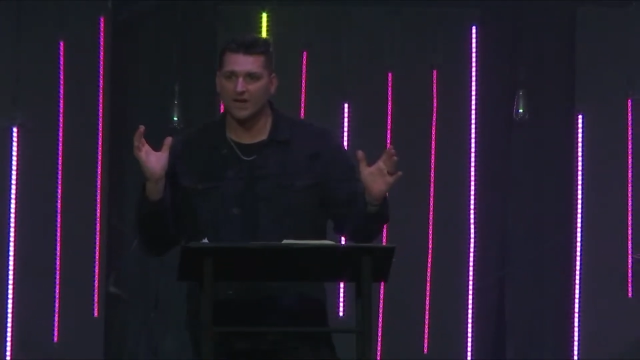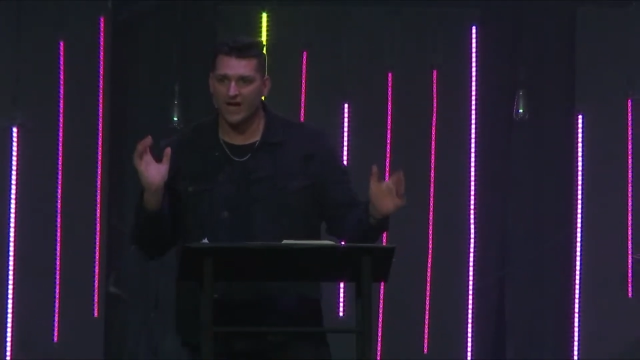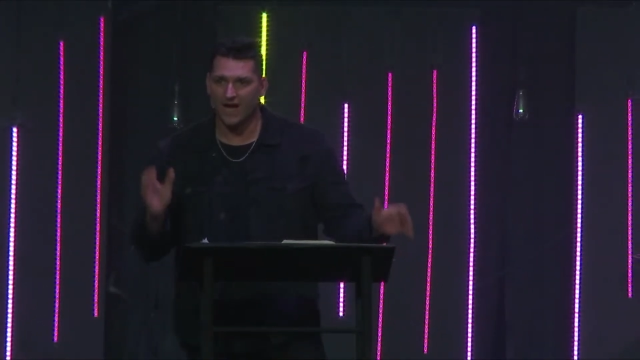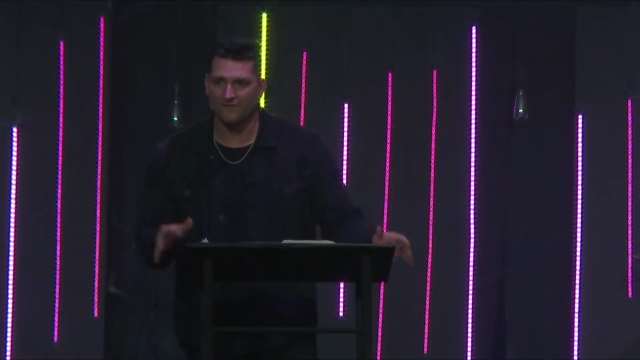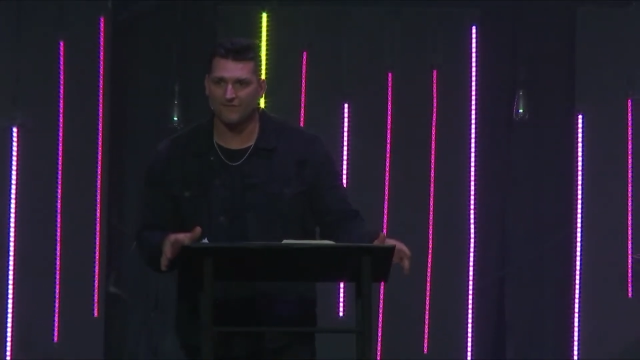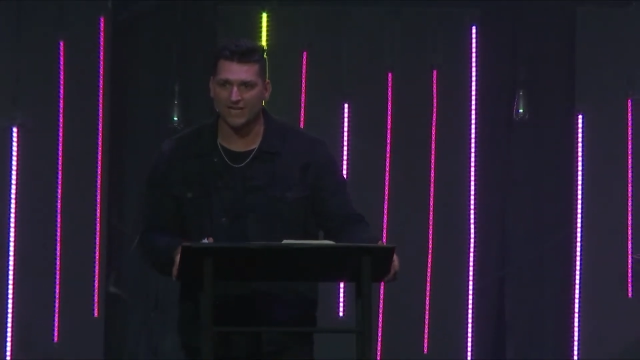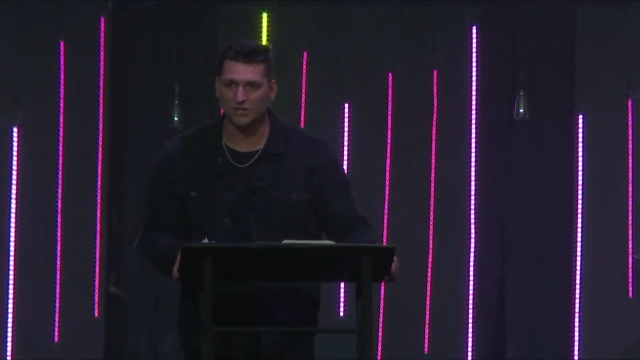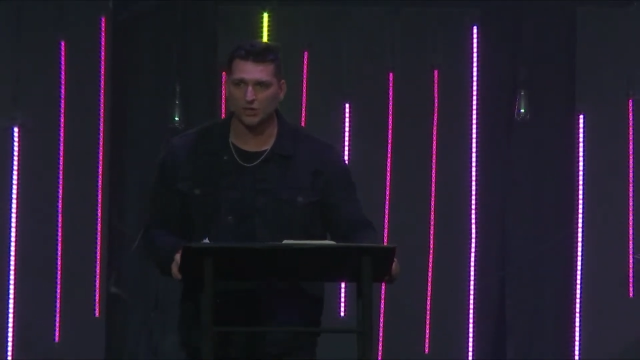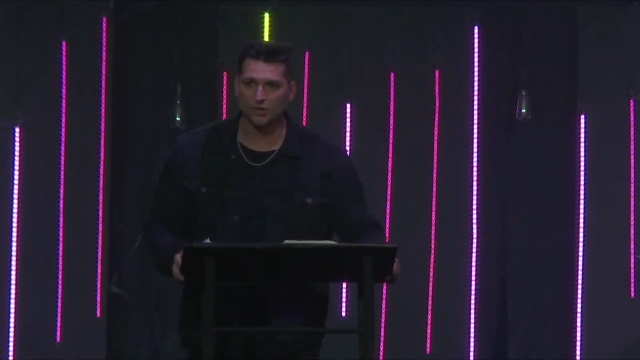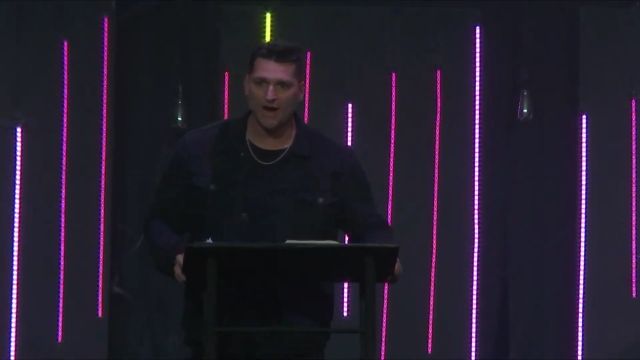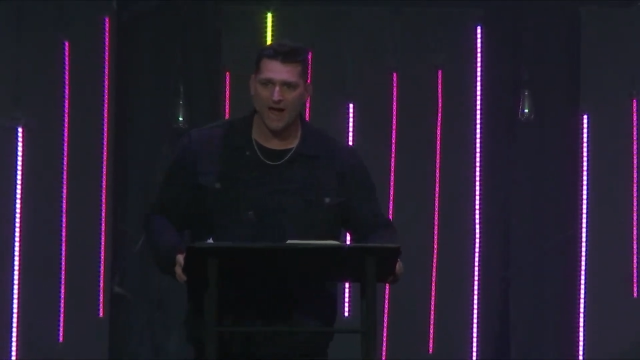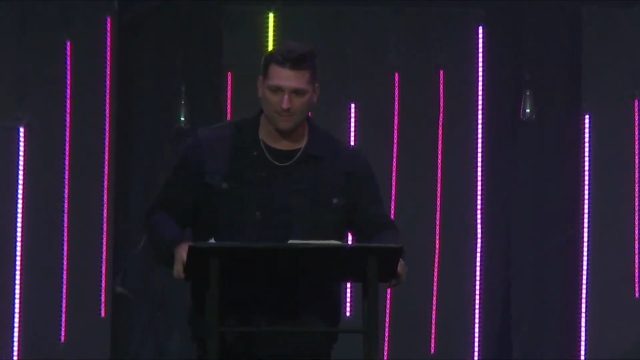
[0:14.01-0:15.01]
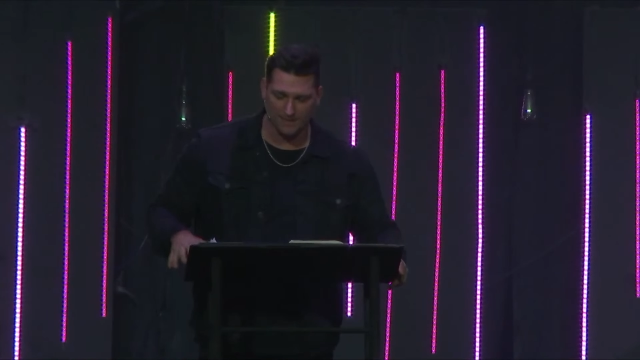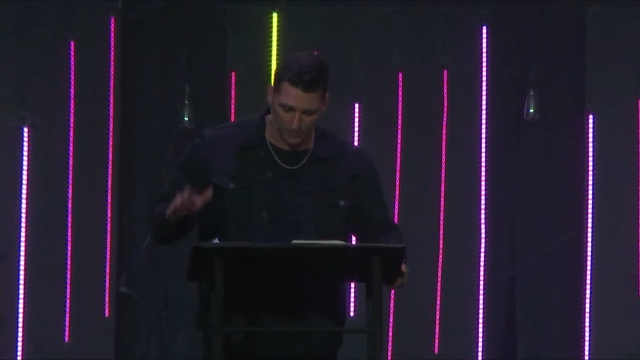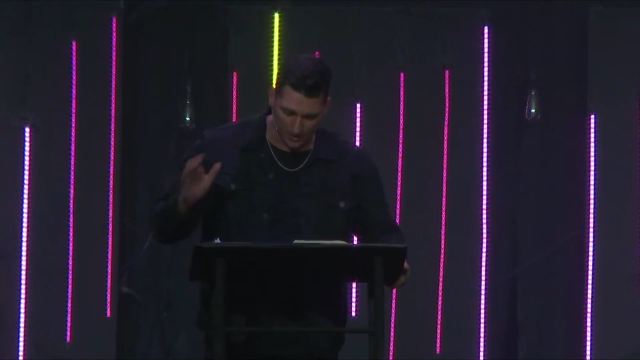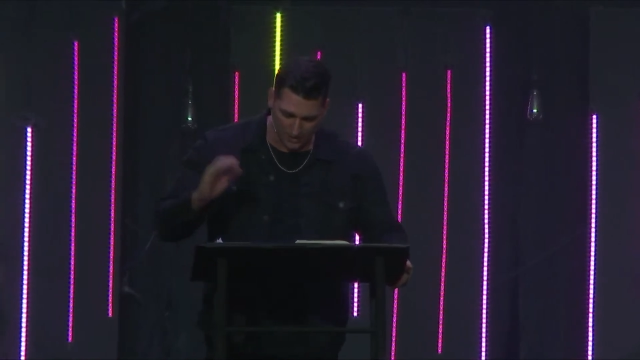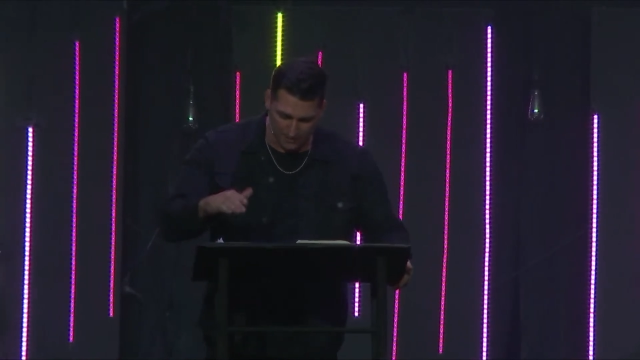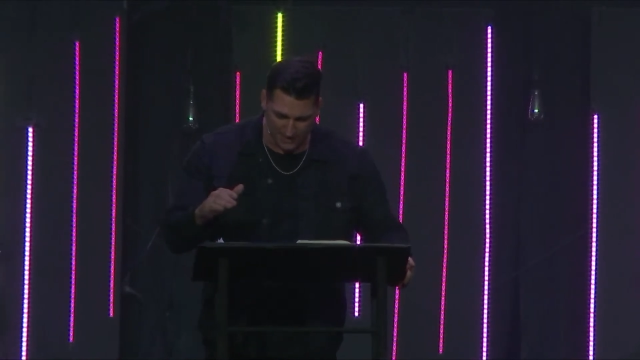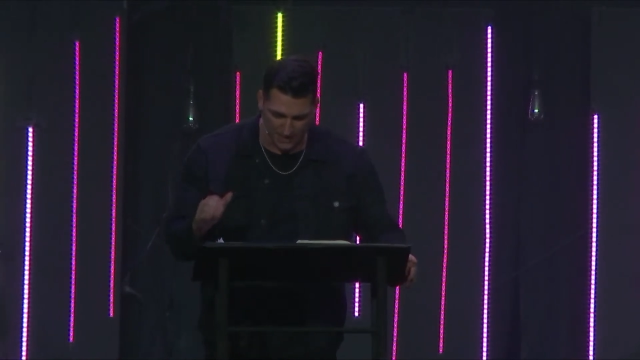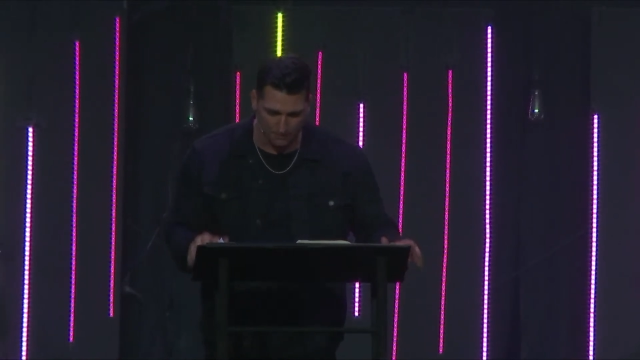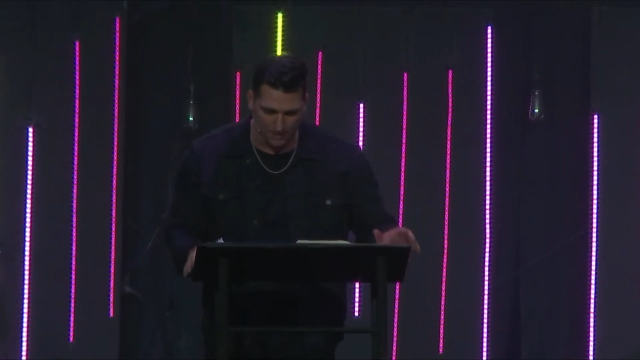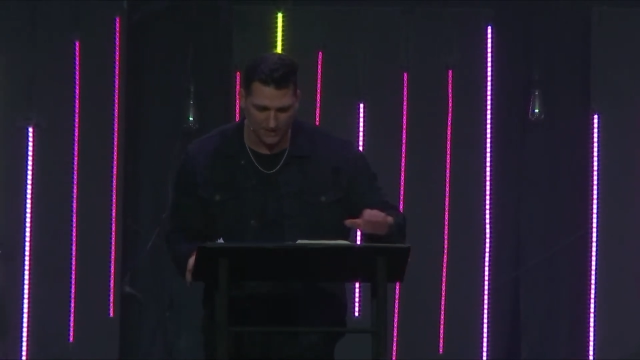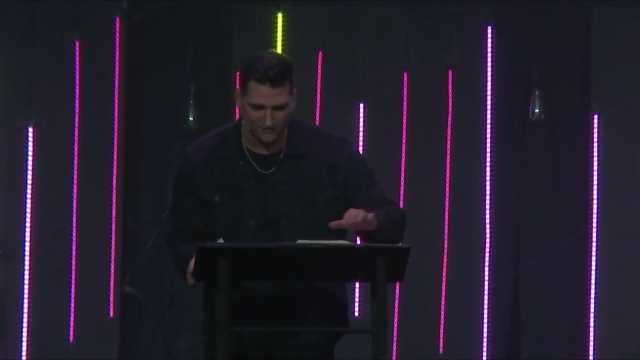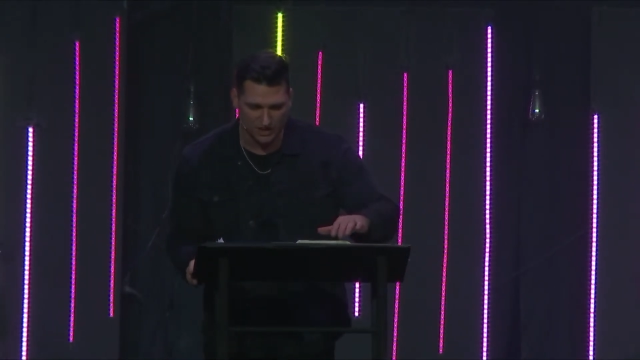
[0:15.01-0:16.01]
I invite you to grab it. We're going to be in the
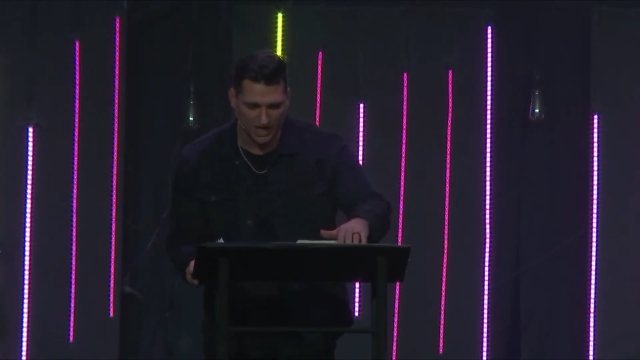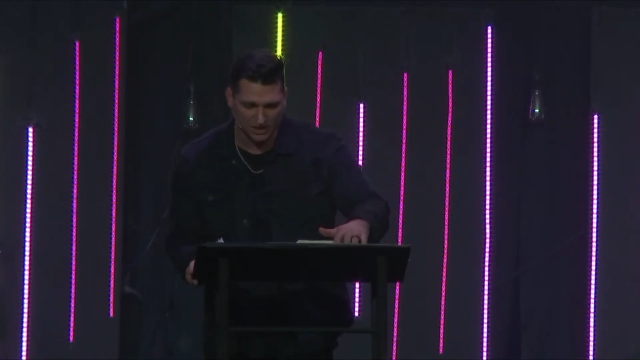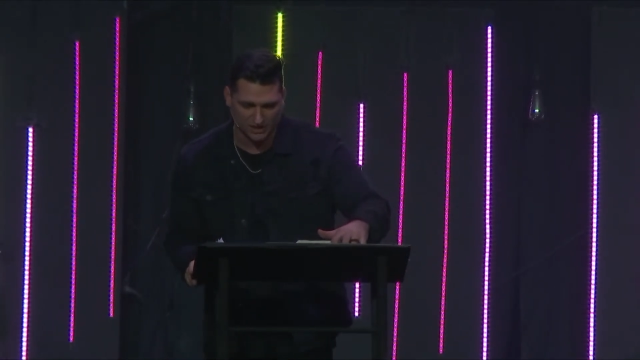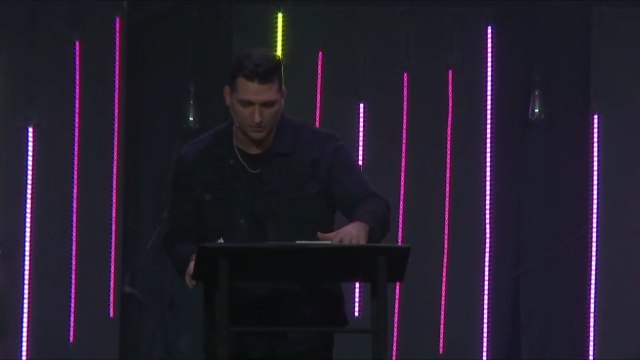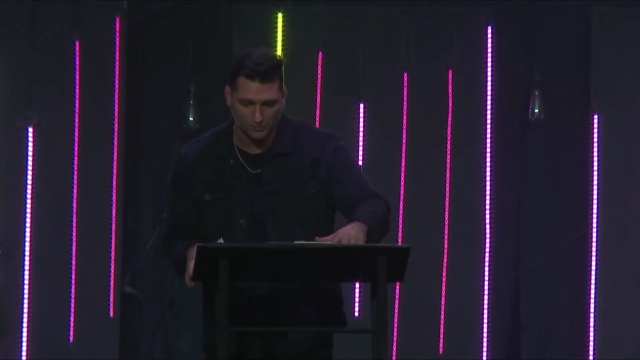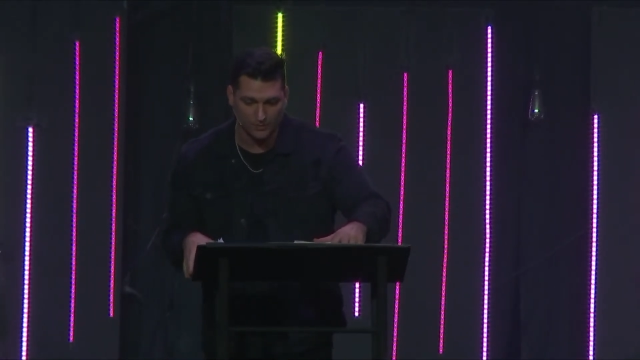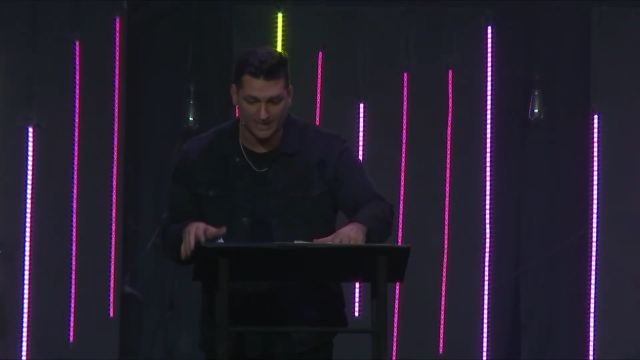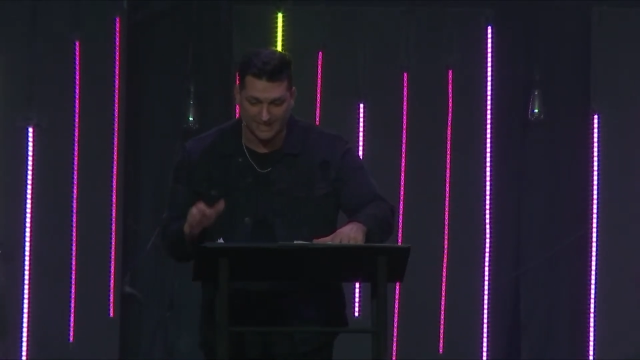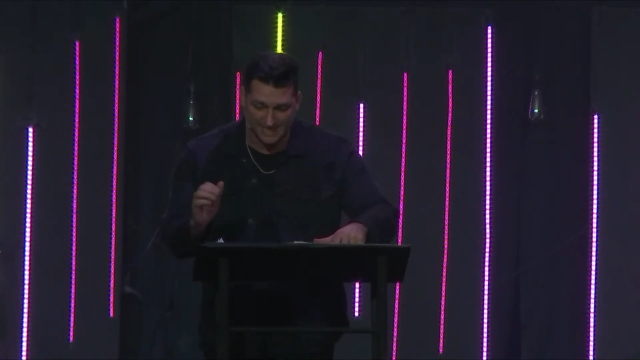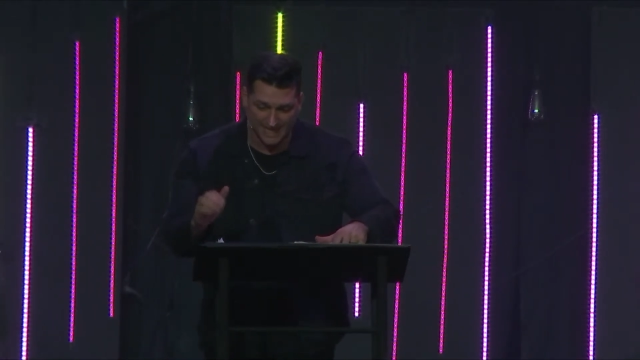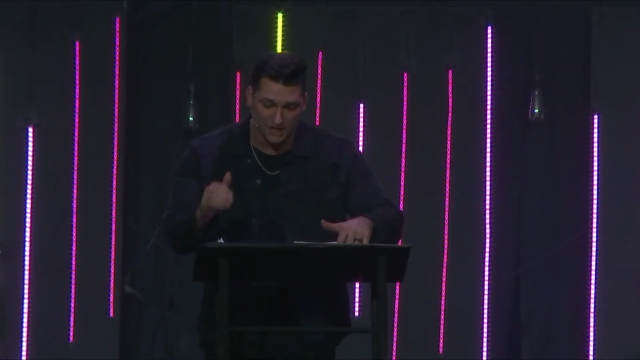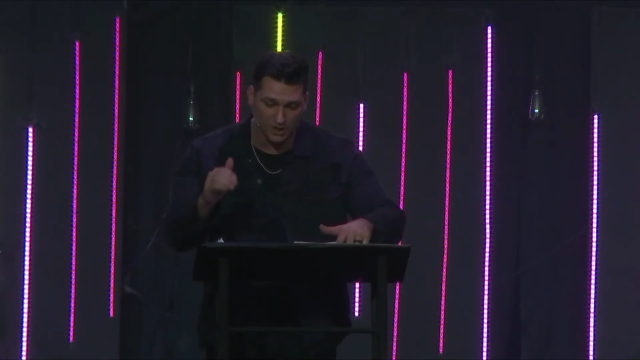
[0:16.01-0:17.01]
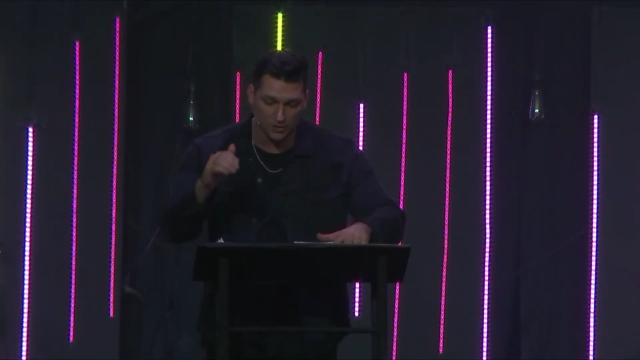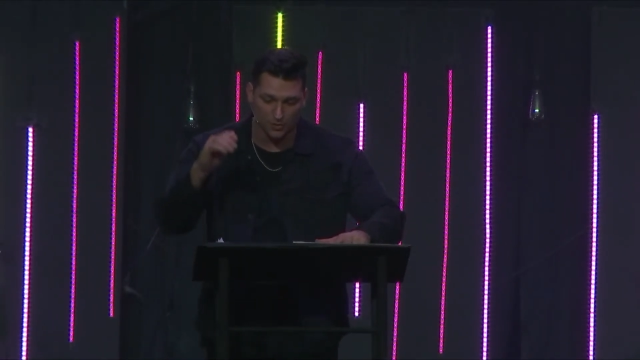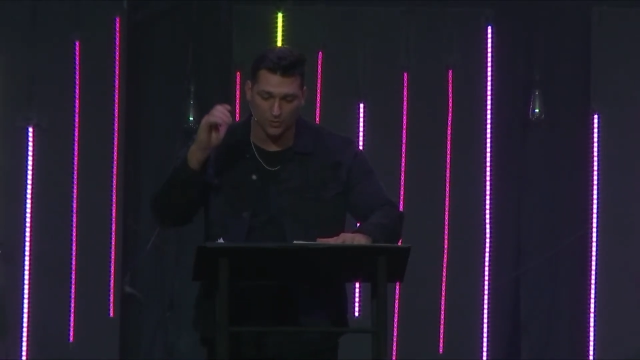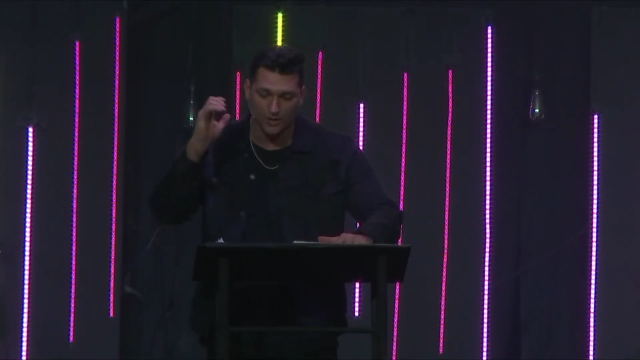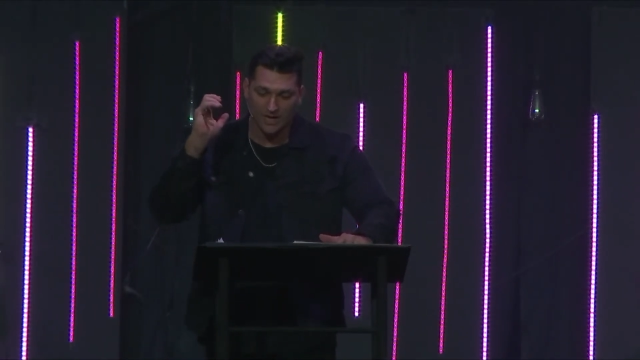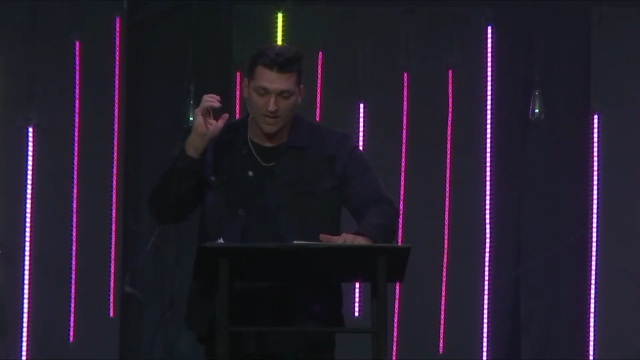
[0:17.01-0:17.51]
book of Judges as we continue